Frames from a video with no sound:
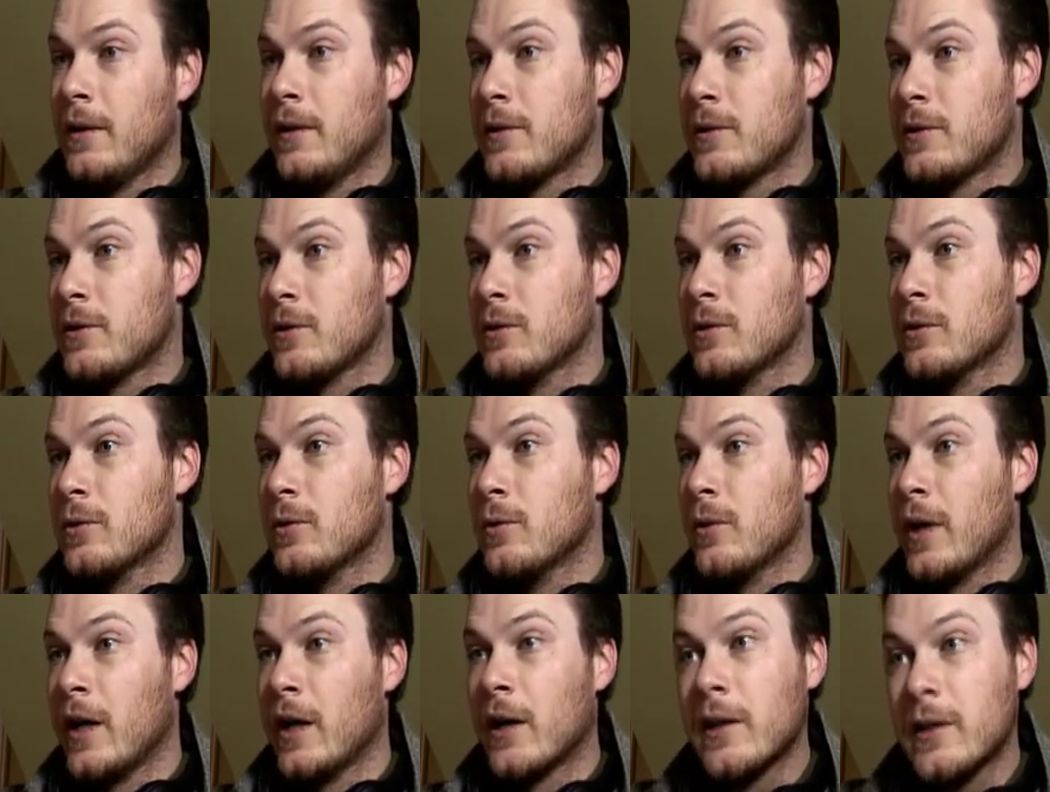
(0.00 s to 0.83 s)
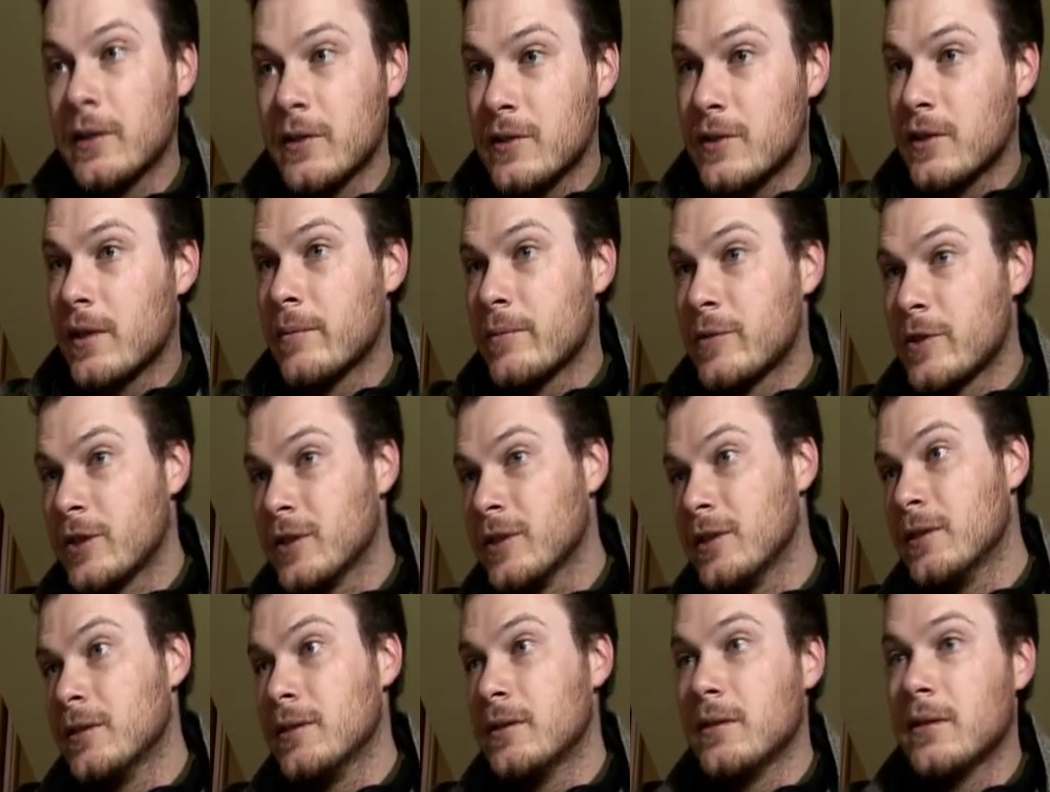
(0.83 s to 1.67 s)
So air
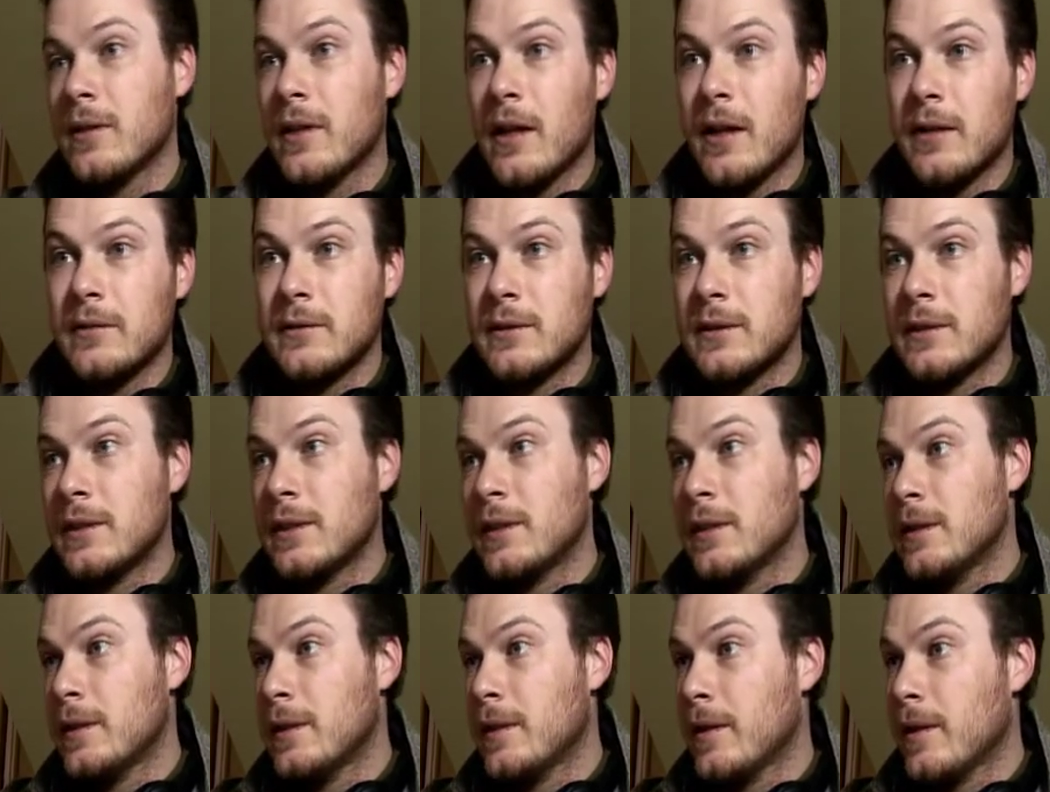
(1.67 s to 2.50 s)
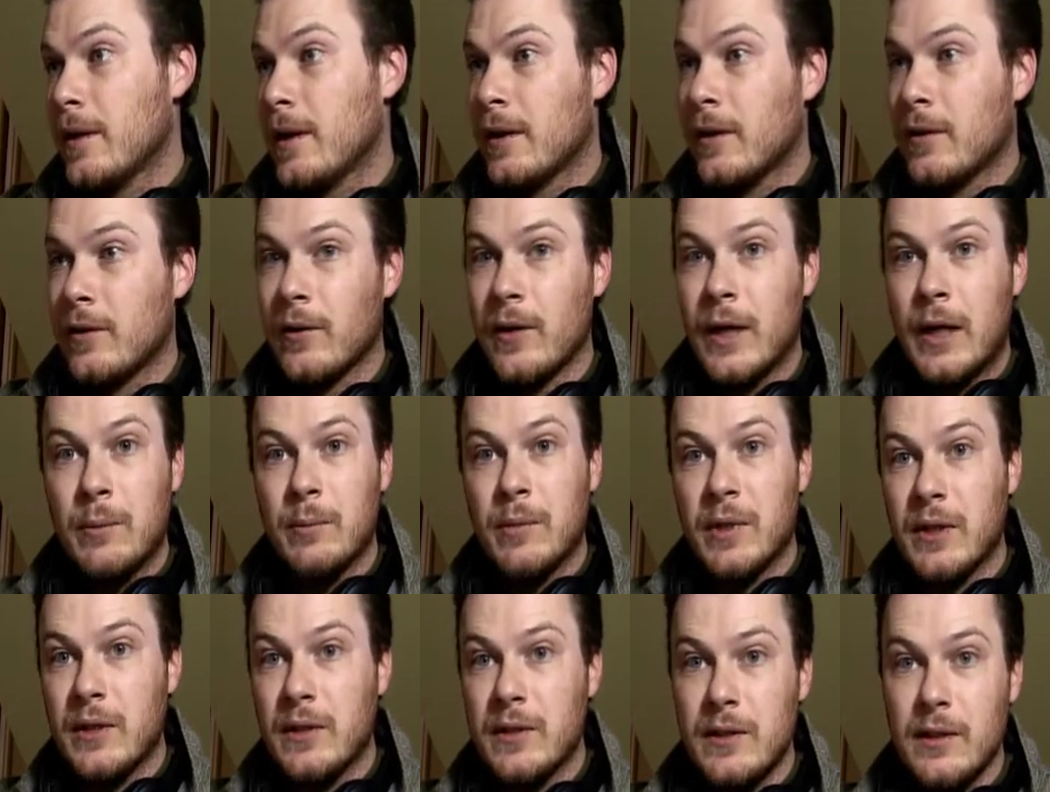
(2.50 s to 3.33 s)
consumption, I don't know how
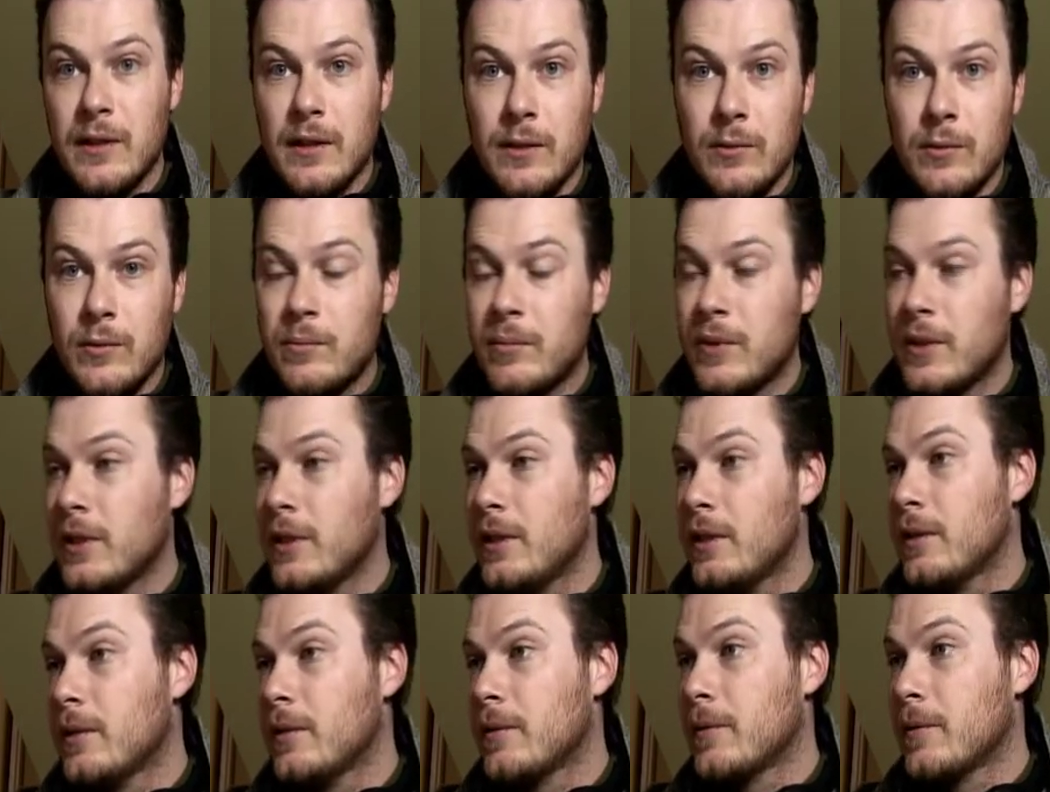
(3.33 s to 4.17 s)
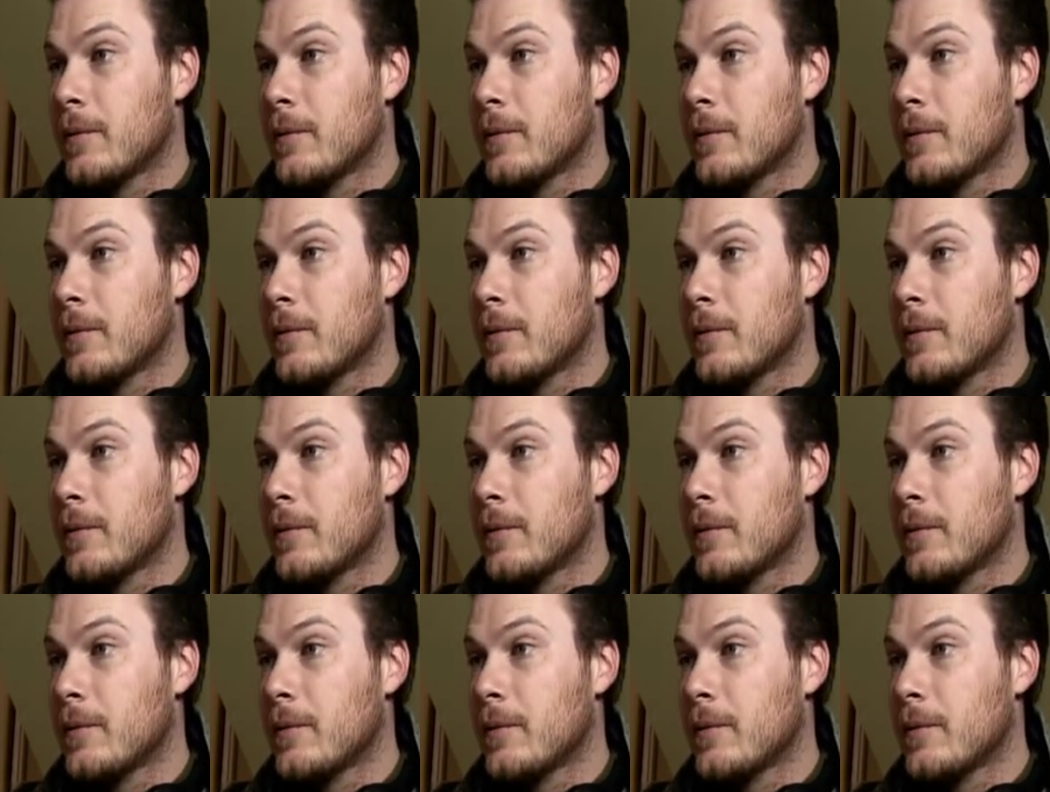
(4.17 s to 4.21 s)
big a deal it would be,